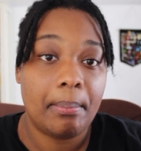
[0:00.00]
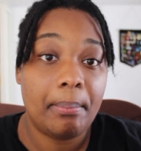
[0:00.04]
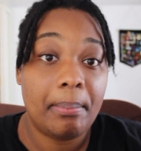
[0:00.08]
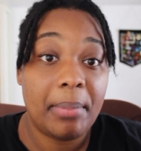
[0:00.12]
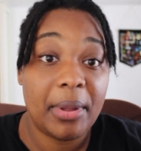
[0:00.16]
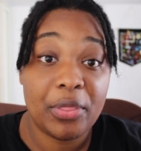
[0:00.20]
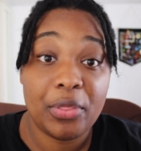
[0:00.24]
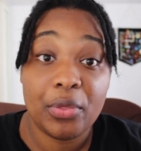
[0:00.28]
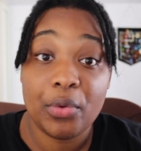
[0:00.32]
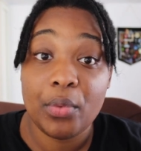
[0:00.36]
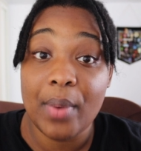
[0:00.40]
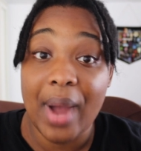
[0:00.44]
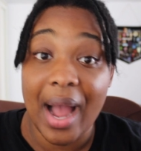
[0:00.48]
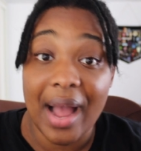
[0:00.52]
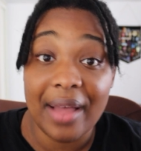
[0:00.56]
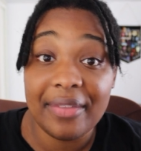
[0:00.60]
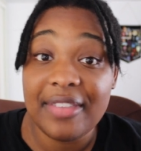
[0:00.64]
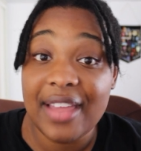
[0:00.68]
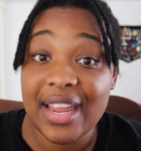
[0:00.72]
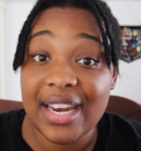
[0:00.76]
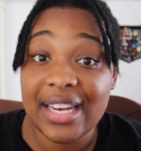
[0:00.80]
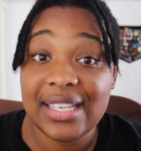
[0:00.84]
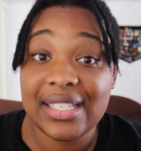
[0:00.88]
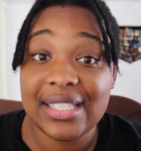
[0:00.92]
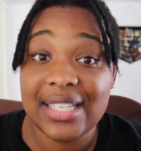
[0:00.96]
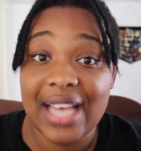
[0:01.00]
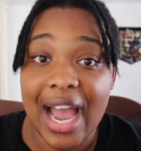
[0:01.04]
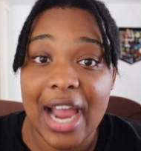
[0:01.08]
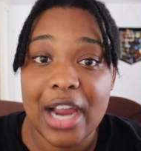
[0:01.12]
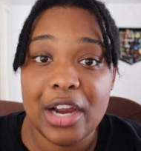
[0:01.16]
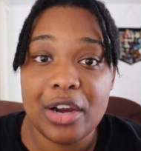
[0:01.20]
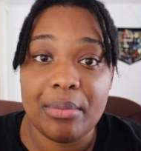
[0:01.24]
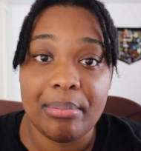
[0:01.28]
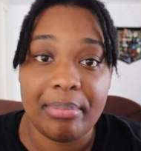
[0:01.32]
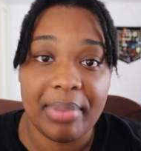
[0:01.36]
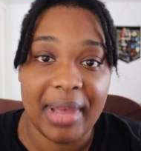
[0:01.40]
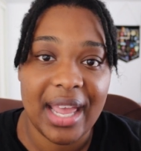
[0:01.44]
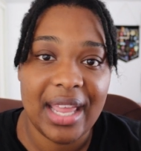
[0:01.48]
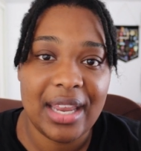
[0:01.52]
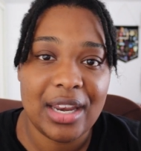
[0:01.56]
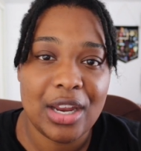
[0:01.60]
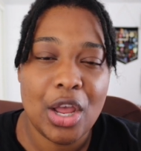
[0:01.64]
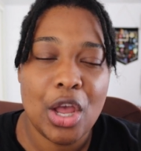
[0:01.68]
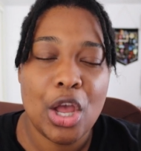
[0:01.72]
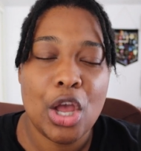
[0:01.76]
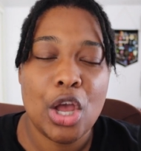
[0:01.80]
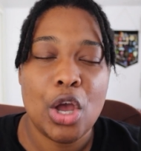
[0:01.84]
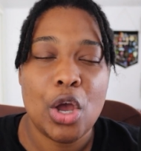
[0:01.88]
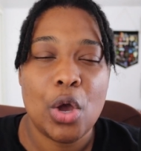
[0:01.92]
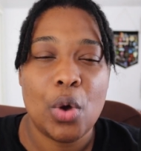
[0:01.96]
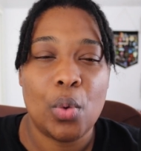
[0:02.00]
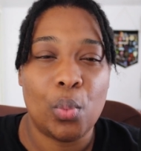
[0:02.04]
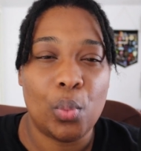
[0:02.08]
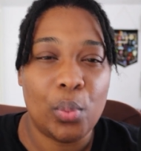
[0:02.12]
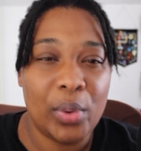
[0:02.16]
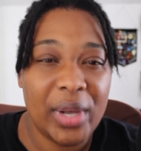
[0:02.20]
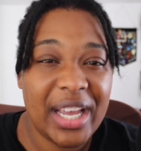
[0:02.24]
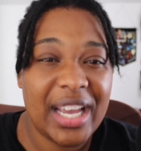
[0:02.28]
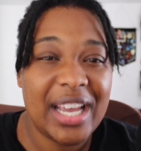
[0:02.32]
But throughout that entire bit, we